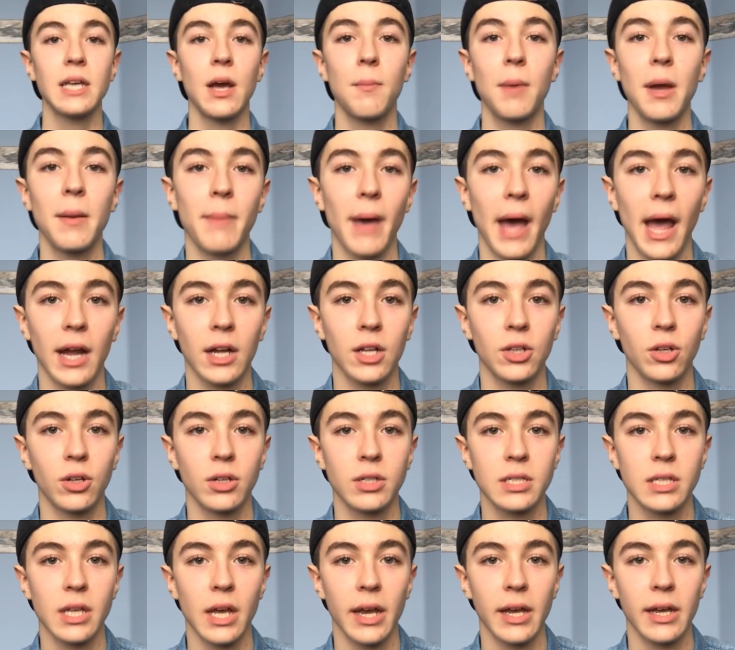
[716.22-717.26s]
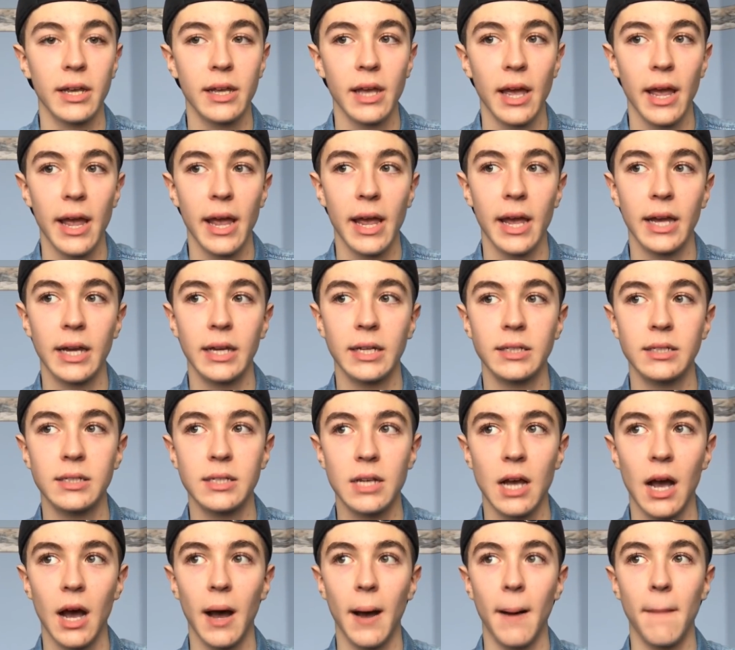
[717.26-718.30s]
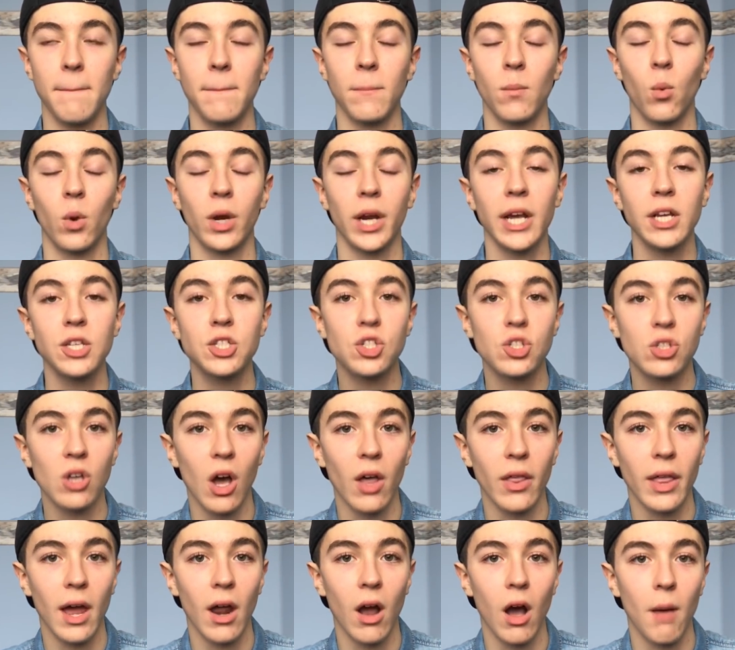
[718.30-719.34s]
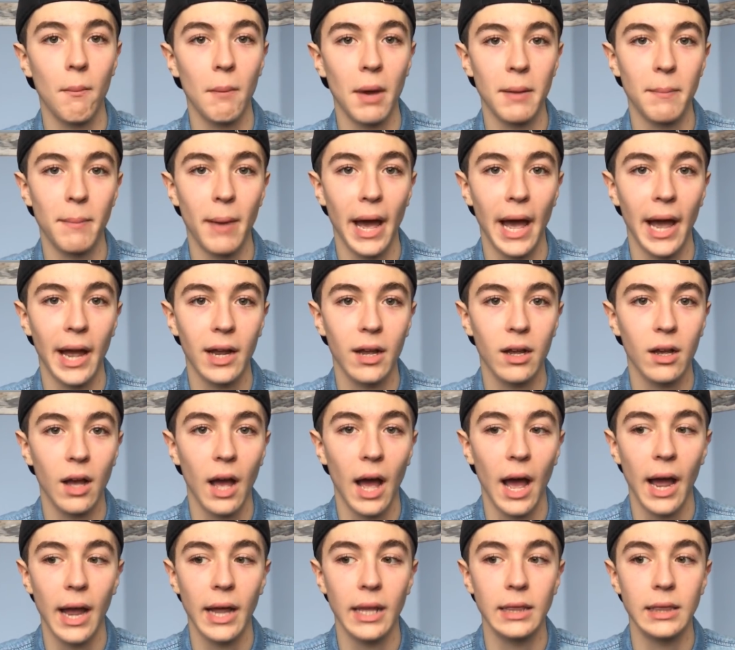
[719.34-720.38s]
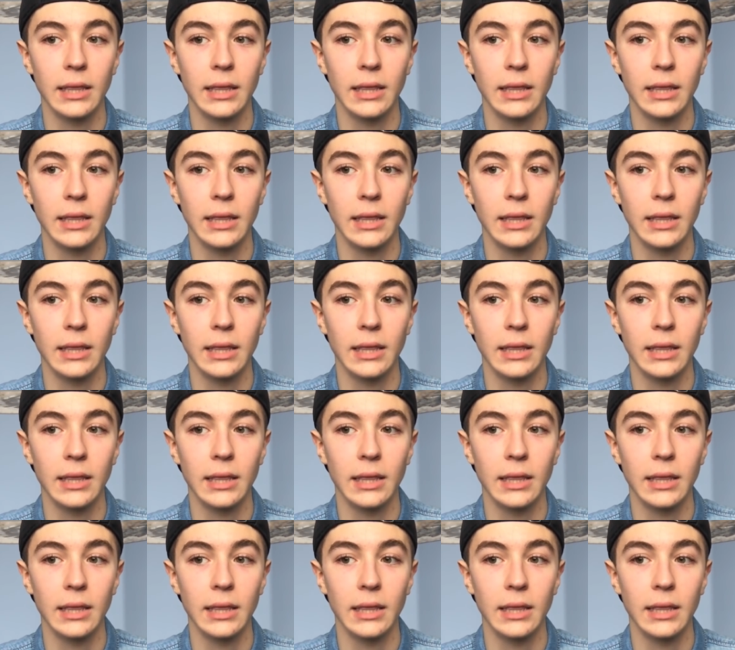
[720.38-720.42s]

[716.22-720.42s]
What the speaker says: how my back looks like, and when I saw that on my back, I